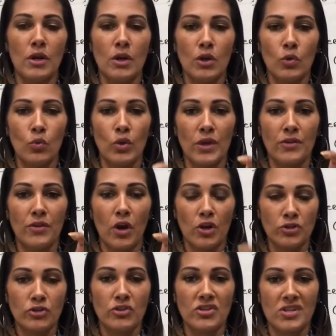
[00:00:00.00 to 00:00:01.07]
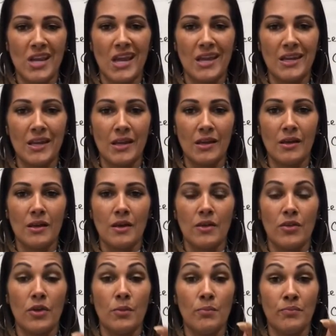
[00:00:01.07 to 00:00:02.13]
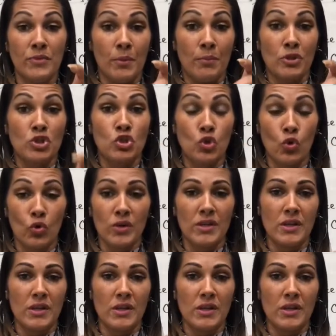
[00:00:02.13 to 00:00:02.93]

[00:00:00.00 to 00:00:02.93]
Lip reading: with understanding the majority